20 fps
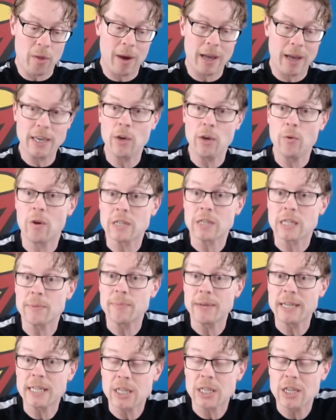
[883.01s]
You want to be
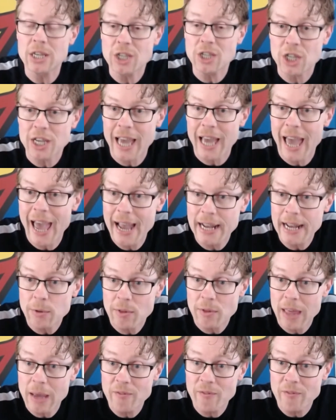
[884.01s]
surging ahead with
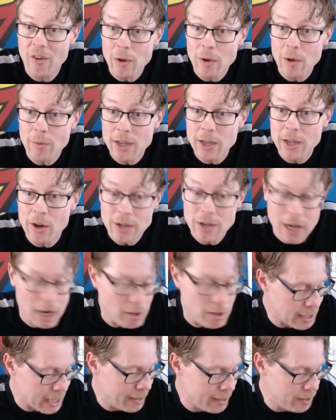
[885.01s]
them following your
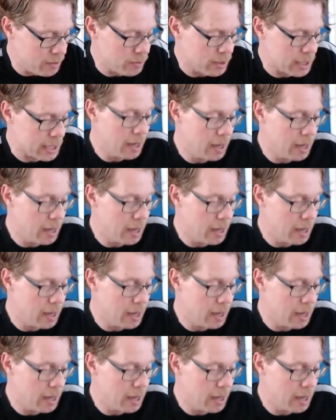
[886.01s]
coattails.